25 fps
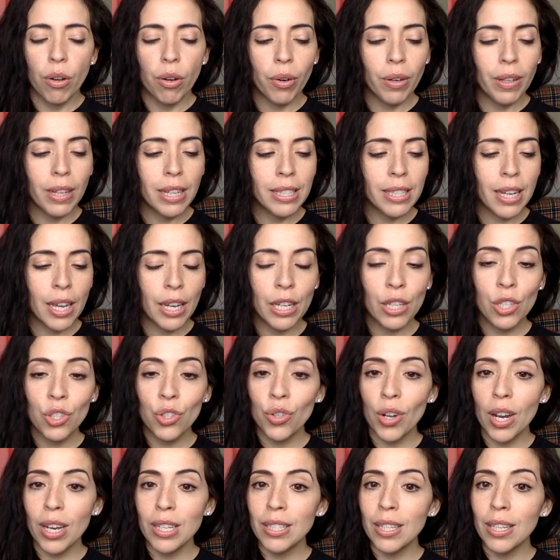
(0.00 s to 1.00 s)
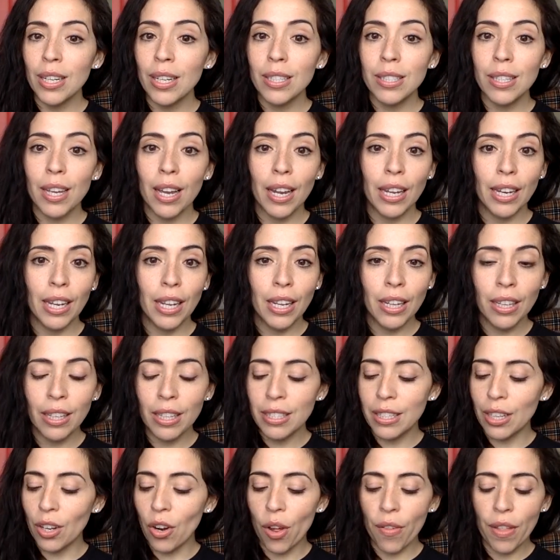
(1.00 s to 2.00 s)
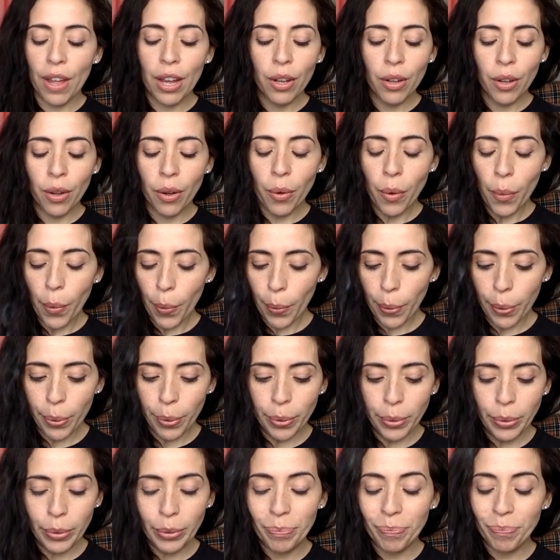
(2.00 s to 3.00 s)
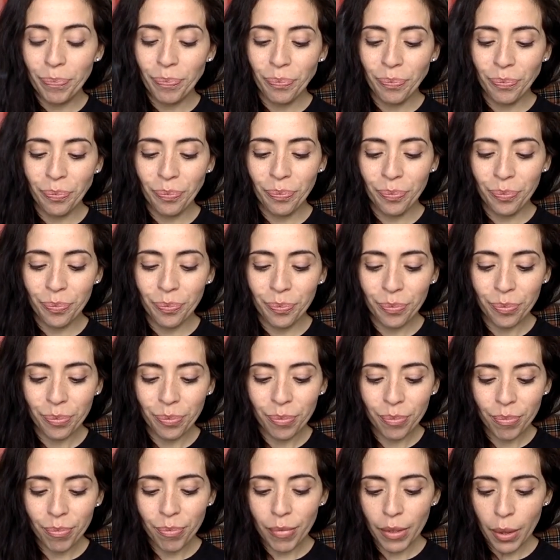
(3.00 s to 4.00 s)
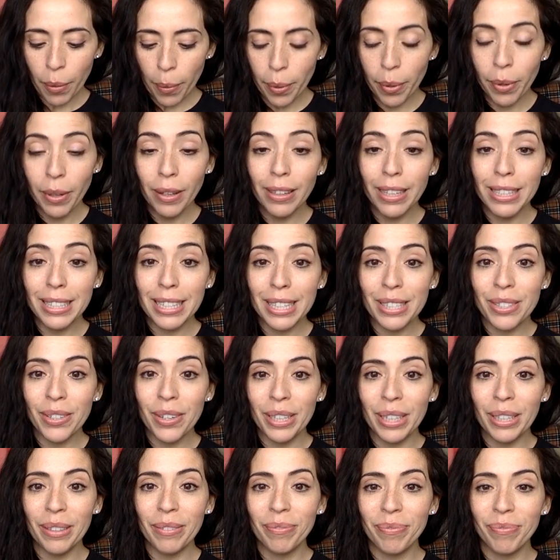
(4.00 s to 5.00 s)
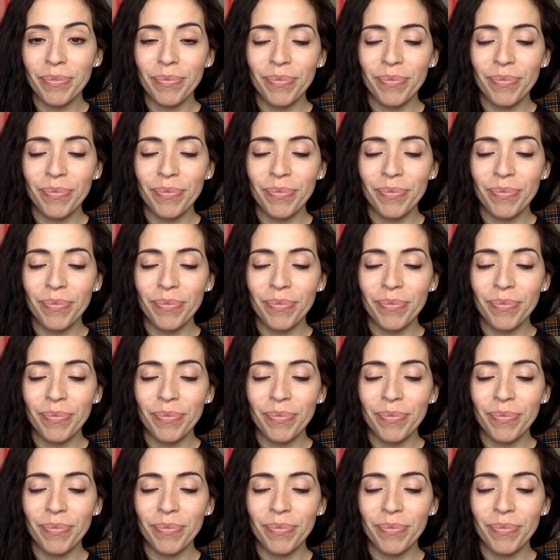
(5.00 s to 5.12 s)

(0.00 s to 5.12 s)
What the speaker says: Release any stress and anxiety. Let's let all that go. And let's get started.